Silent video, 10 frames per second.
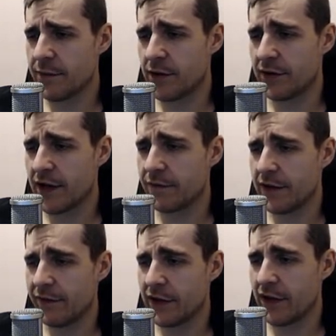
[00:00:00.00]
good luck with
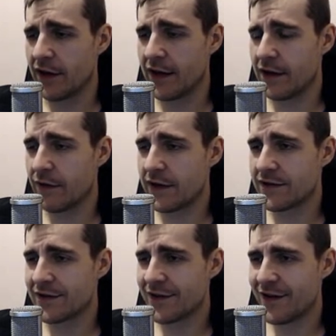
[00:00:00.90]
living long
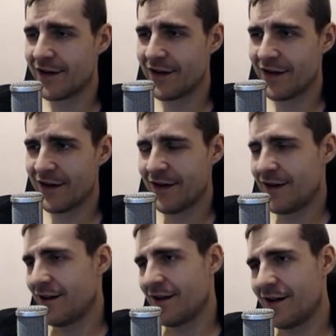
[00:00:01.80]
anyways.
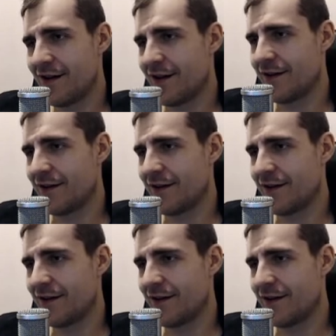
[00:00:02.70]
But